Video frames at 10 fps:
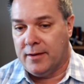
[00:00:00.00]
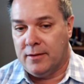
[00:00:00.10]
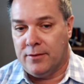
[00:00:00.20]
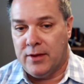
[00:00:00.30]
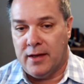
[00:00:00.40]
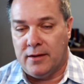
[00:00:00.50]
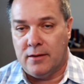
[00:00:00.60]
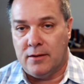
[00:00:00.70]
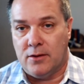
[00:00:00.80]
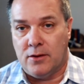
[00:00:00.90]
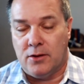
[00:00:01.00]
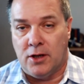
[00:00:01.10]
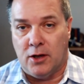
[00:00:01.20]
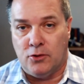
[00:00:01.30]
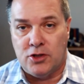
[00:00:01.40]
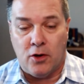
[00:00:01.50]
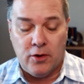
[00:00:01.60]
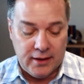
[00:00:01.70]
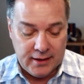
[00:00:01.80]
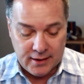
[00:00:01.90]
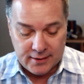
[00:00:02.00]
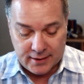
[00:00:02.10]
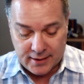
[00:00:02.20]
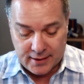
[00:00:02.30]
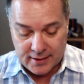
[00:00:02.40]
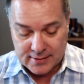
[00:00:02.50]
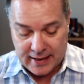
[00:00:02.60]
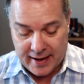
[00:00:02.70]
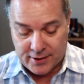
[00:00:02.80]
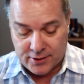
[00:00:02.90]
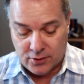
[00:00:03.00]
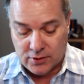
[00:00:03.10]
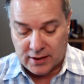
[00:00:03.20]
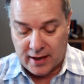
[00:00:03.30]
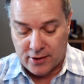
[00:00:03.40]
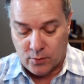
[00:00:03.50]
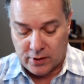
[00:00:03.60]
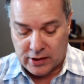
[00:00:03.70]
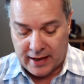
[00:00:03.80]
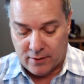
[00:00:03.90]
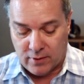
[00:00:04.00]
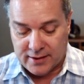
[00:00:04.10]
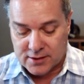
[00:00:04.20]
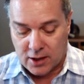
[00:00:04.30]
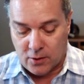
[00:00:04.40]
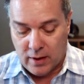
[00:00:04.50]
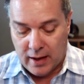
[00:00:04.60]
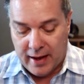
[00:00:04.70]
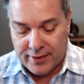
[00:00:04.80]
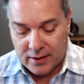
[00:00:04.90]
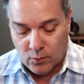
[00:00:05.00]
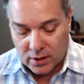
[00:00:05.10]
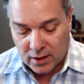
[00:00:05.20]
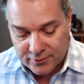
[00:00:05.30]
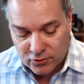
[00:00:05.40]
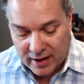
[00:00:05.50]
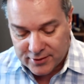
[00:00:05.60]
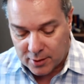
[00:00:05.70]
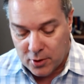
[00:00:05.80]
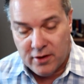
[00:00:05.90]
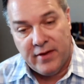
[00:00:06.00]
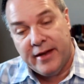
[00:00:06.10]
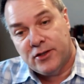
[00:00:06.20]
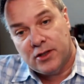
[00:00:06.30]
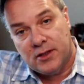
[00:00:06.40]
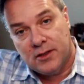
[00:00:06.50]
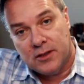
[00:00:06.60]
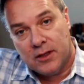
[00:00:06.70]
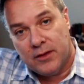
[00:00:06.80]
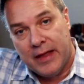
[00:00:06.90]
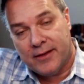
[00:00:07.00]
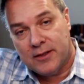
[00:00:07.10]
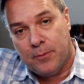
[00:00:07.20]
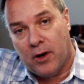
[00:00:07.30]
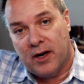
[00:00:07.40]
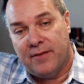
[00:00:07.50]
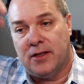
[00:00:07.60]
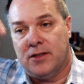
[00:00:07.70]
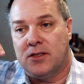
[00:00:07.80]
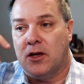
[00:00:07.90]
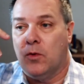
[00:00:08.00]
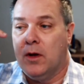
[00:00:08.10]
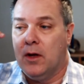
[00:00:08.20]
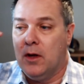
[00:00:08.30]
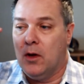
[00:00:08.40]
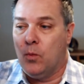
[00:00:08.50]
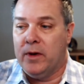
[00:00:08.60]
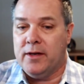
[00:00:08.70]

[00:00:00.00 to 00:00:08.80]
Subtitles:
that Jonah needed to get his attitude together with that, right? So I think when love drives our motivations, that's part of it. So when